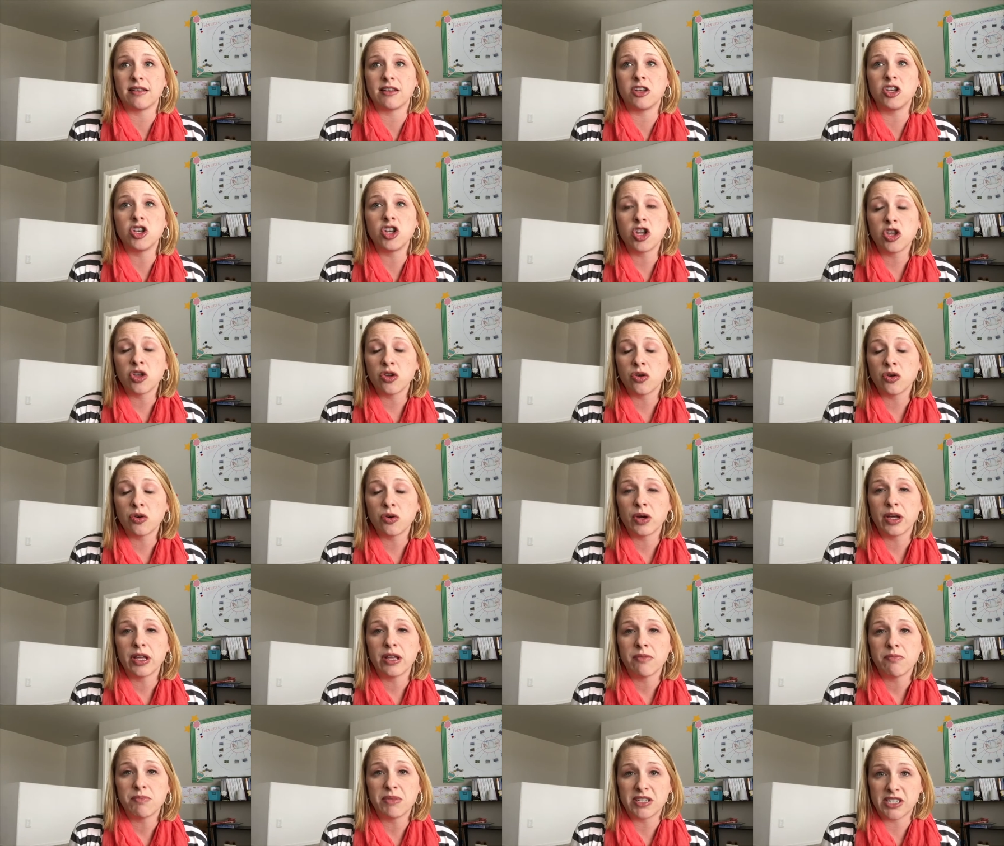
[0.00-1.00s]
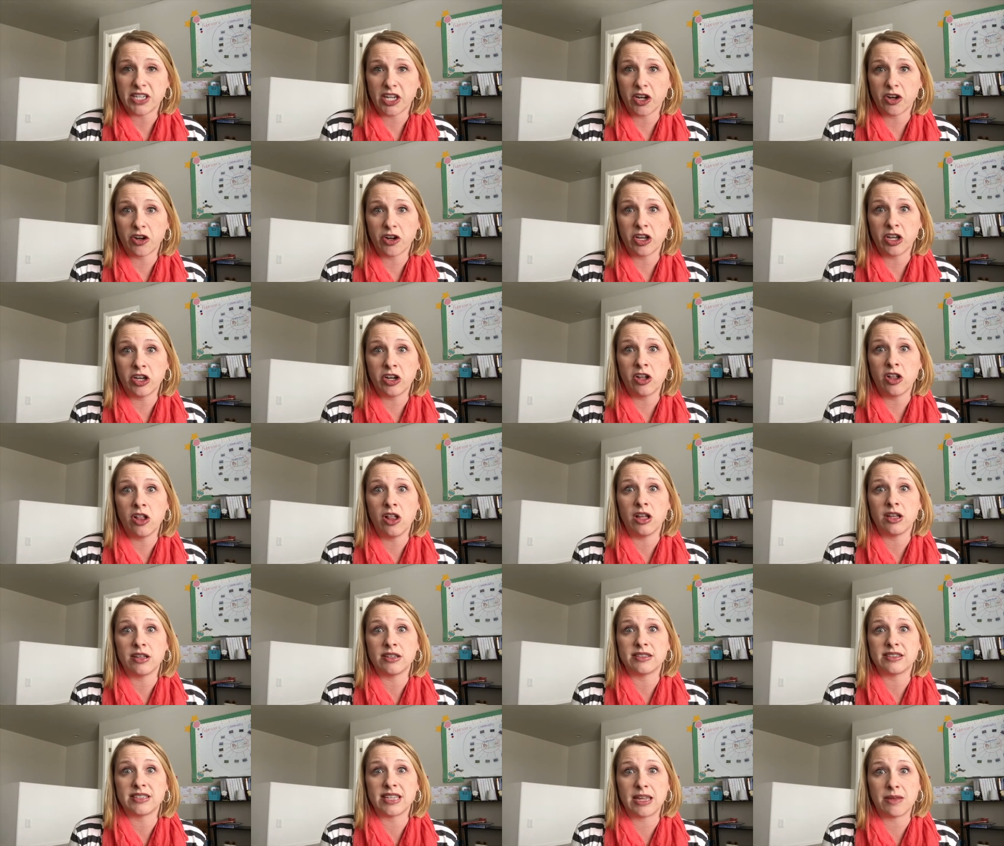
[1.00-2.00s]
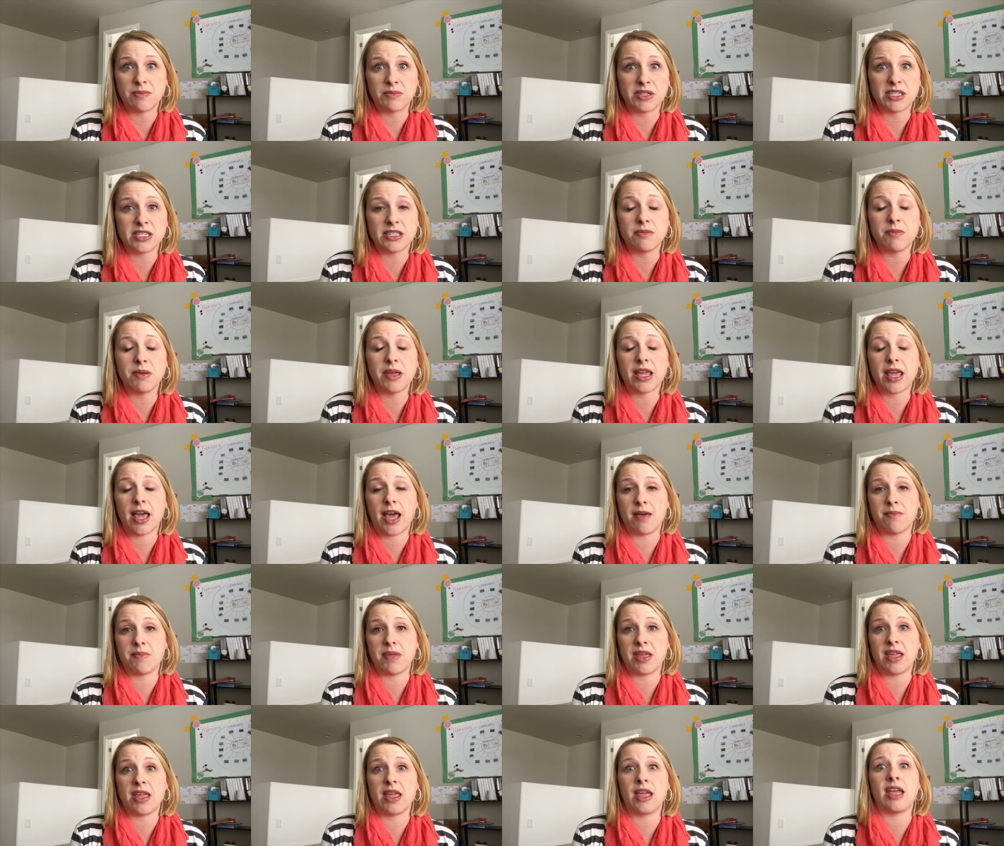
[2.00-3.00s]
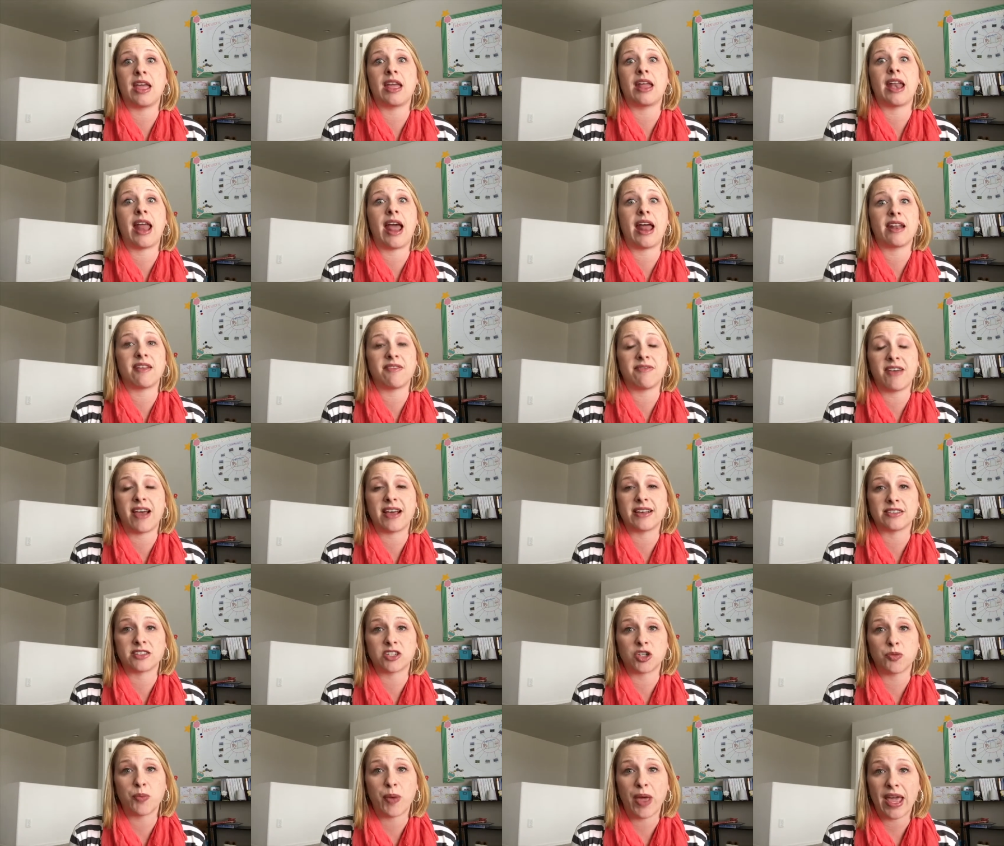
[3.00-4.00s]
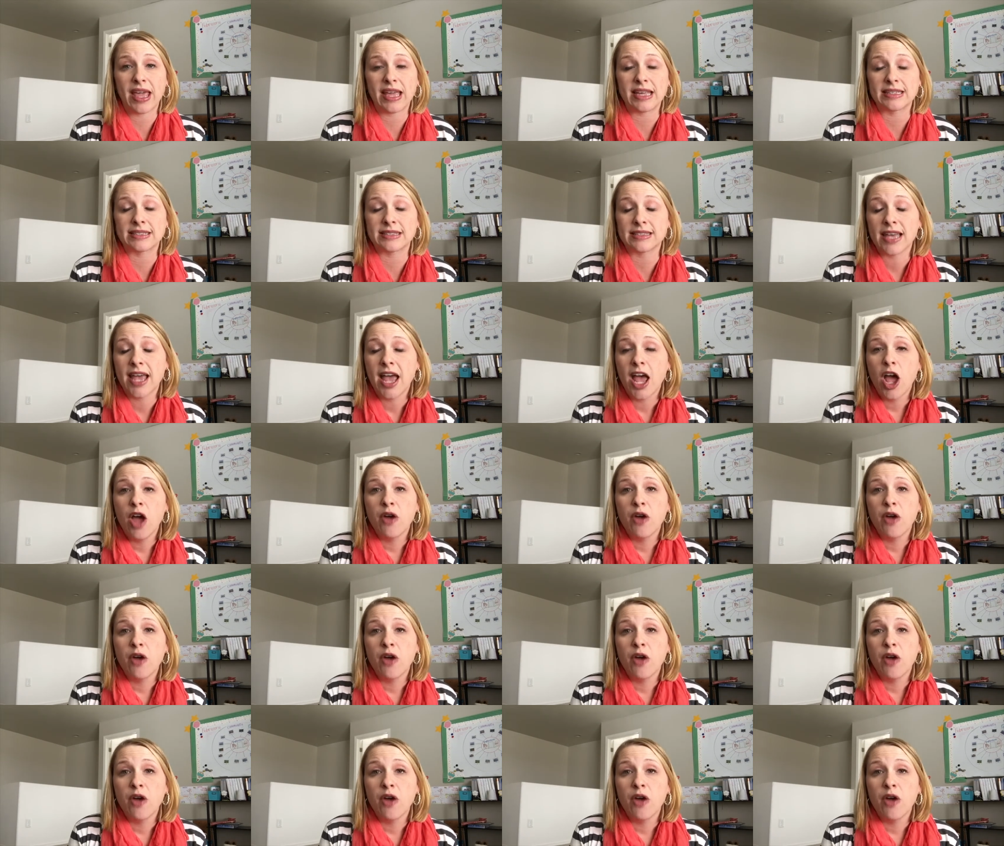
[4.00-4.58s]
the new material seemed to be coming in at a faster pace.